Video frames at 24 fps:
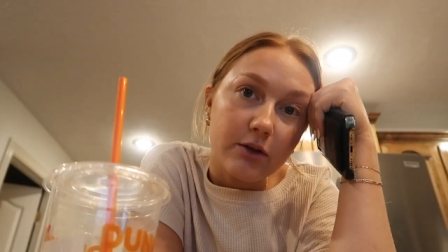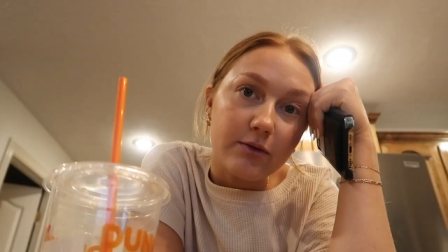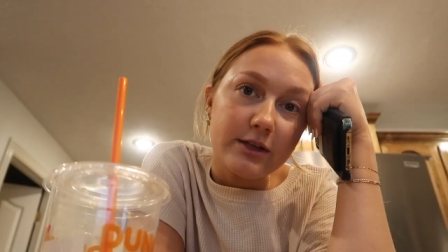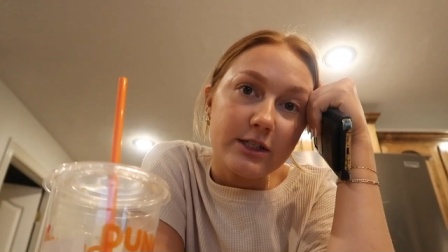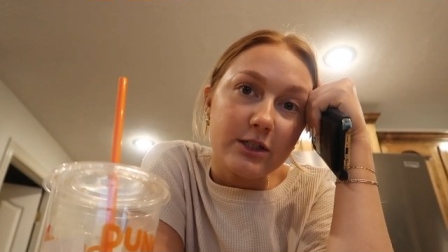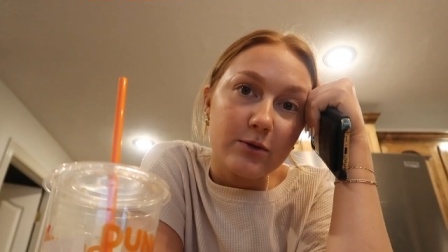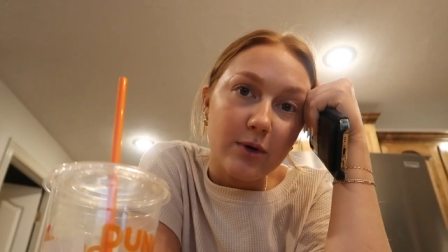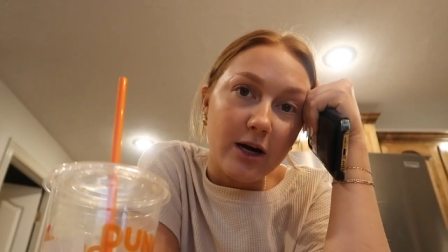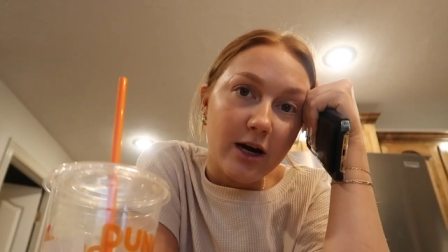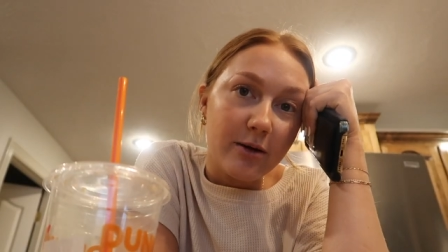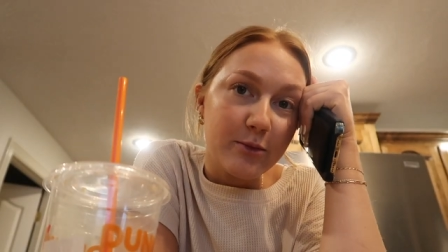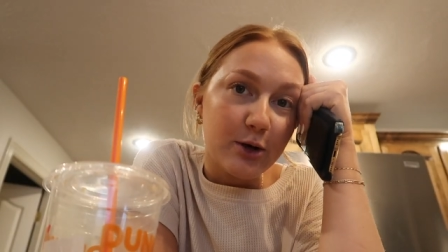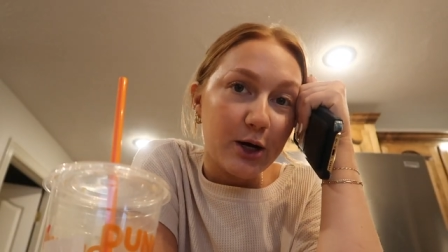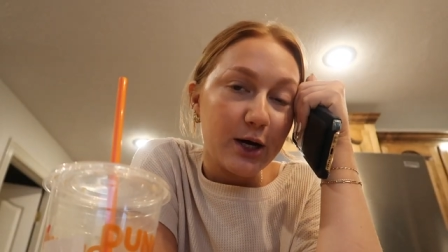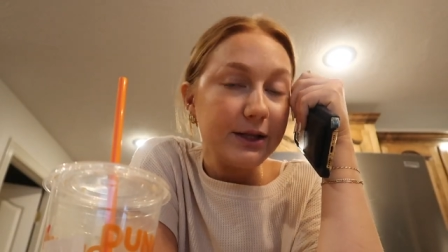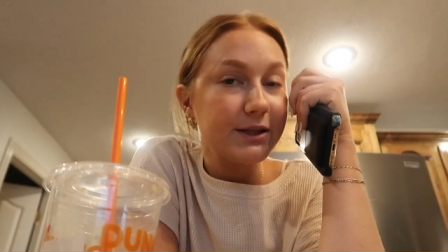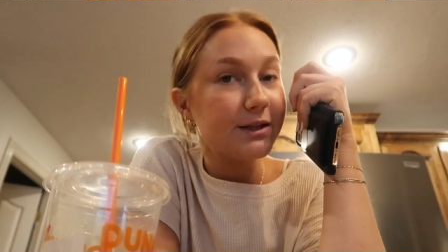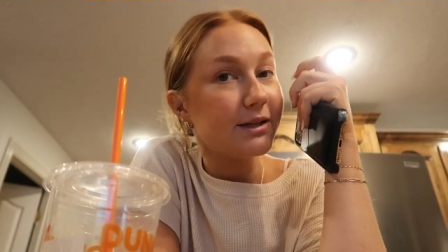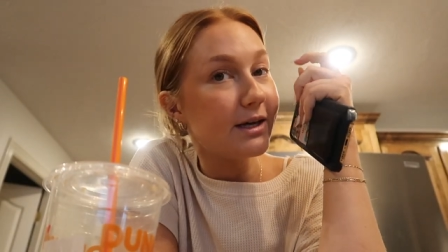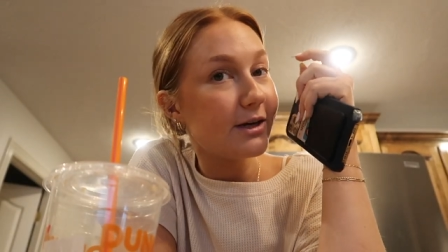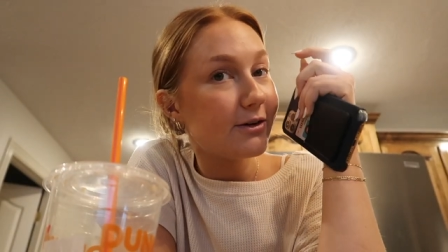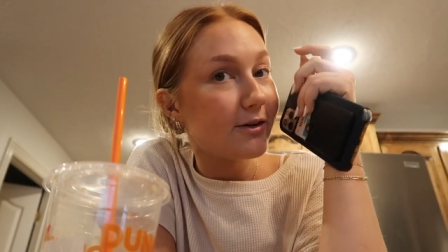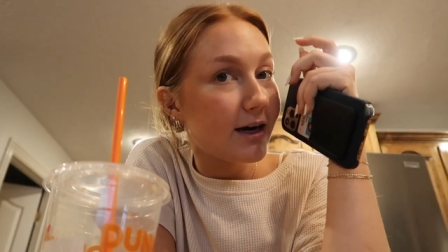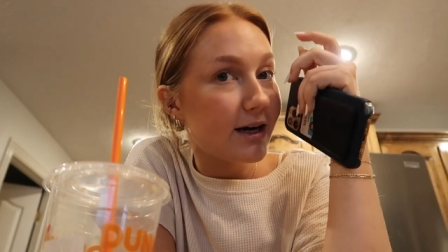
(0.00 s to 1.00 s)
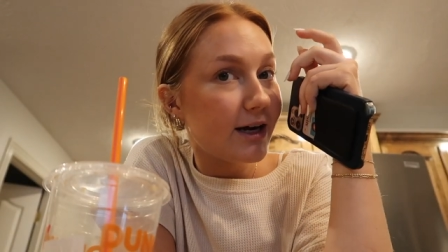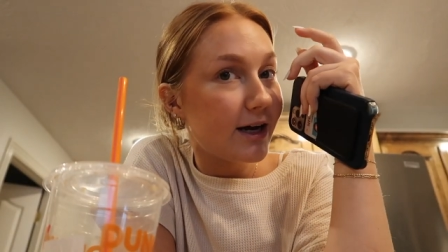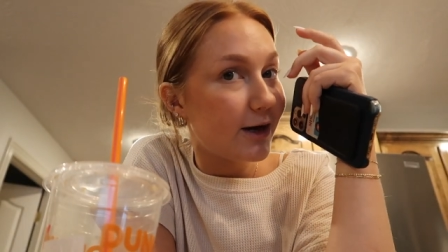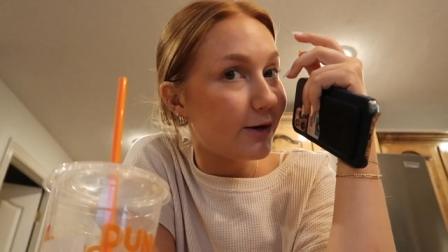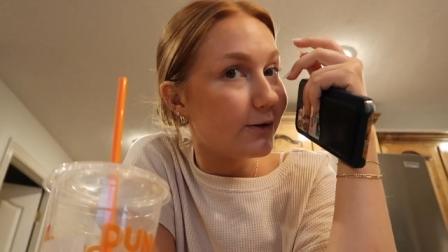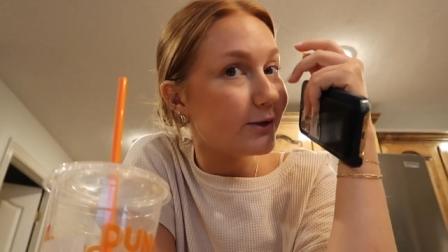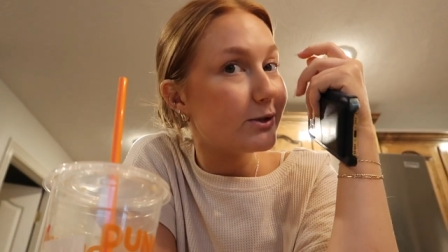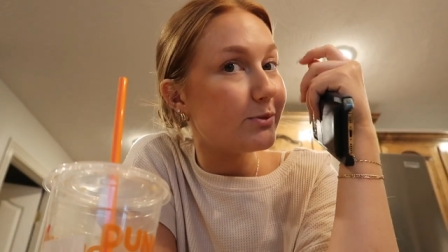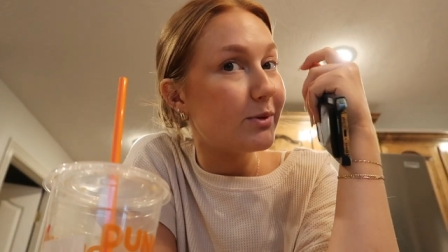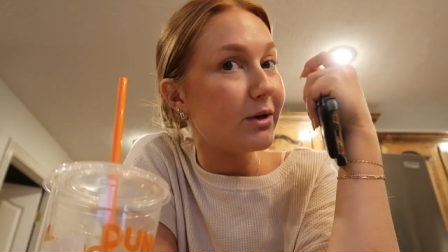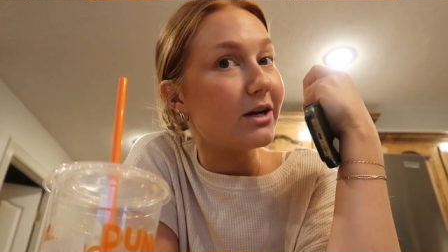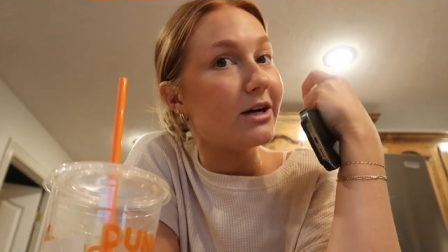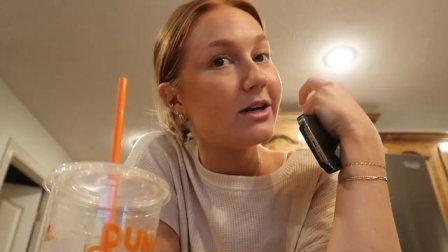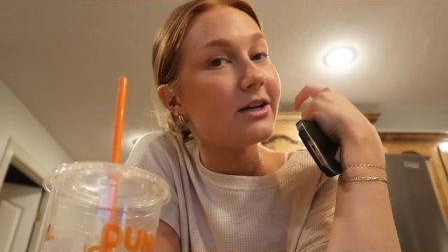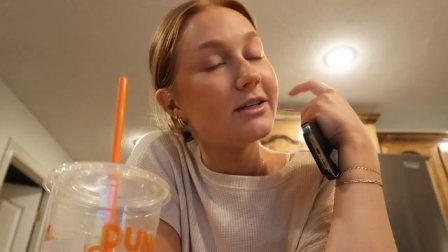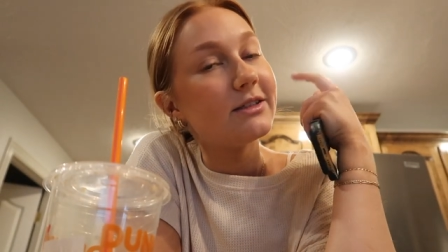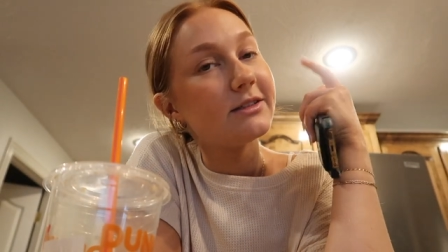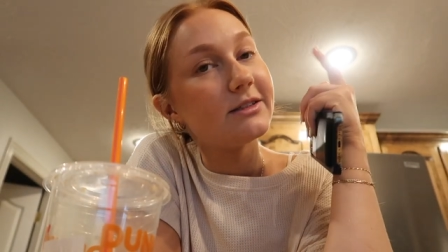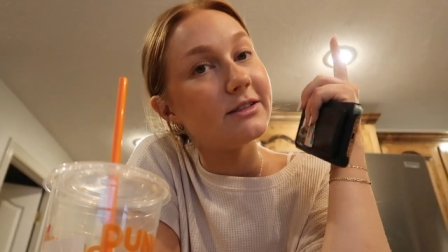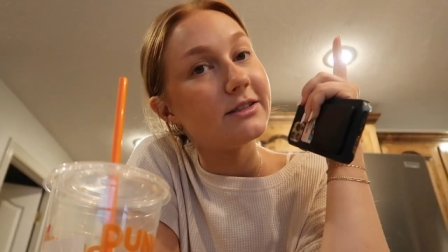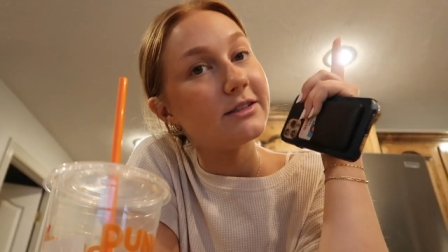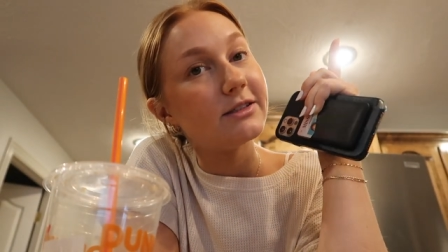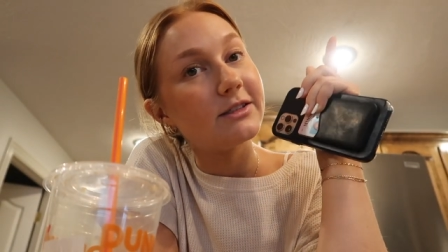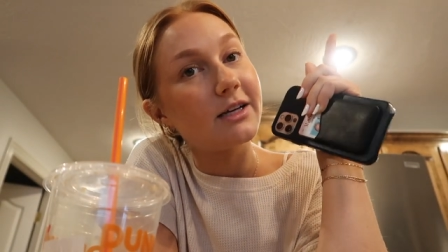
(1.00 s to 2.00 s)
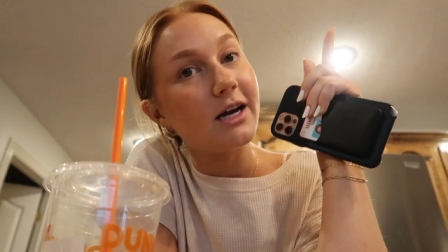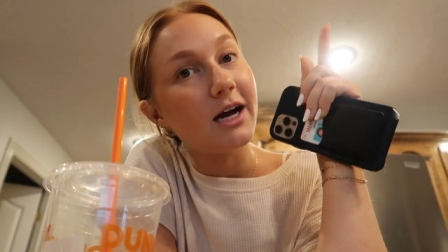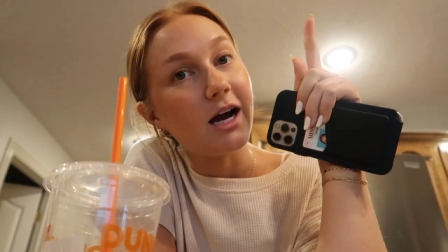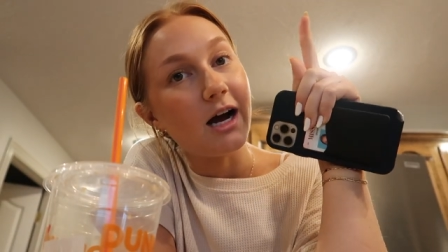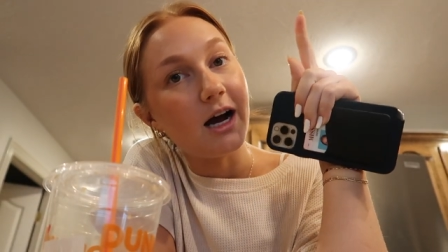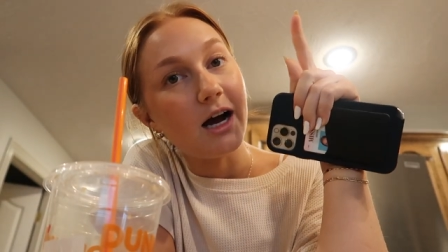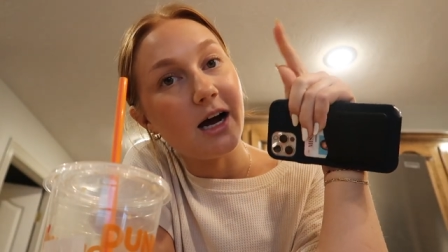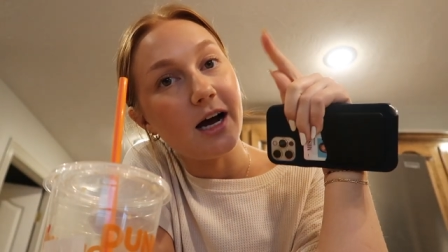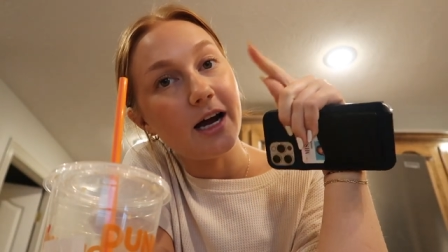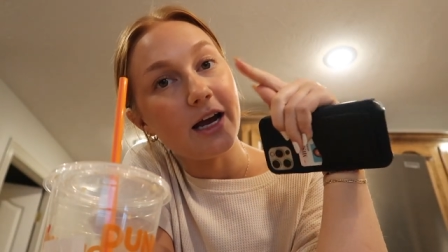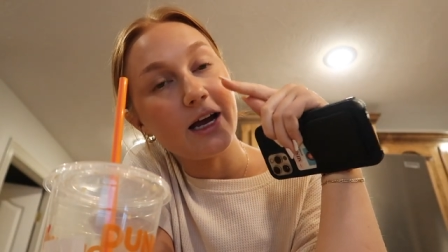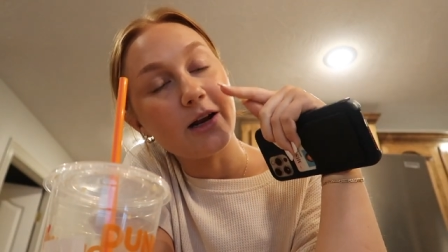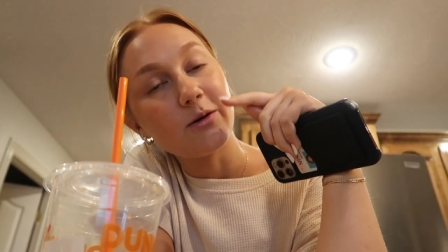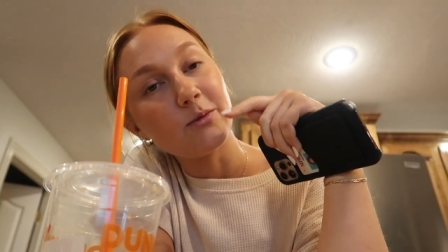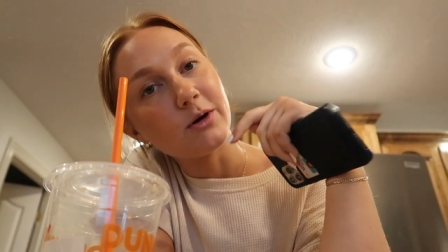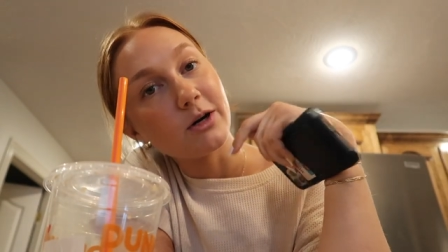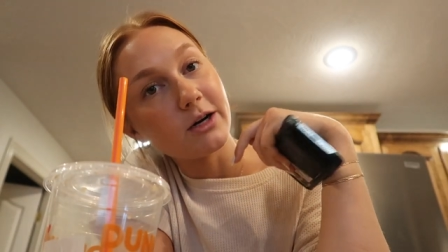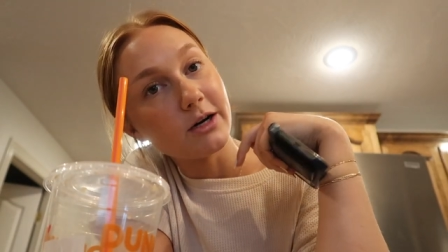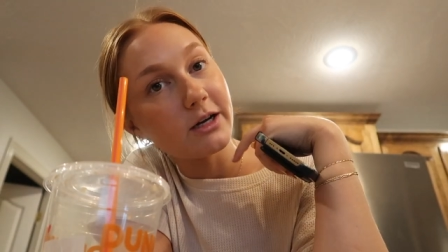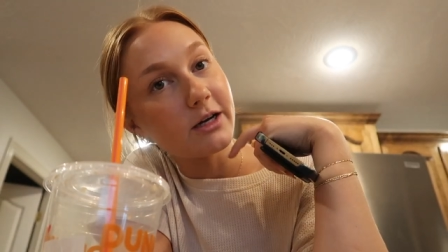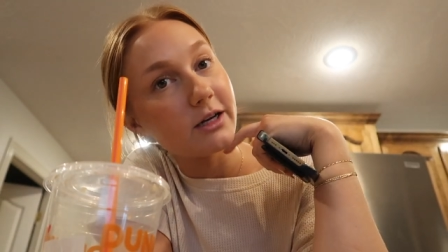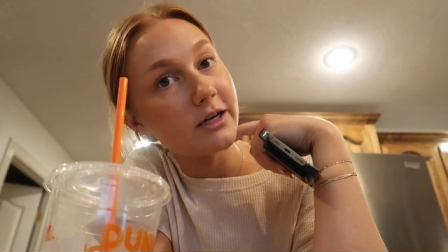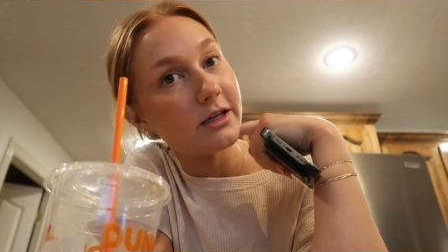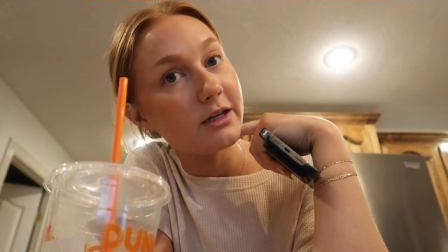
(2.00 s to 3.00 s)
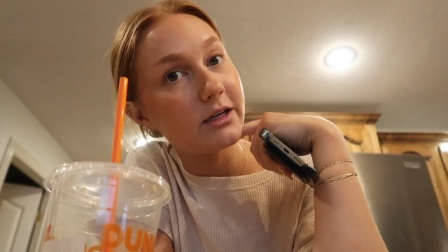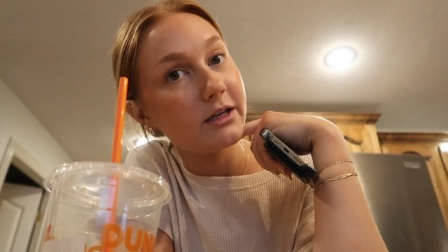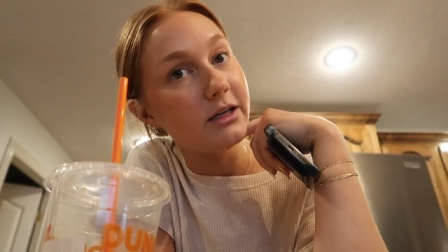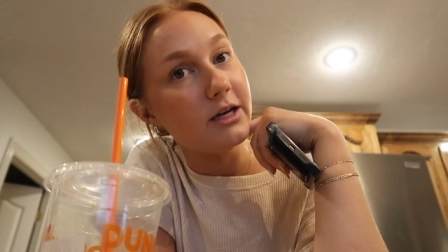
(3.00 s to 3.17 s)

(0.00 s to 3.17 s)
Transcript: the reason why I'm not at the lake right now is because I had work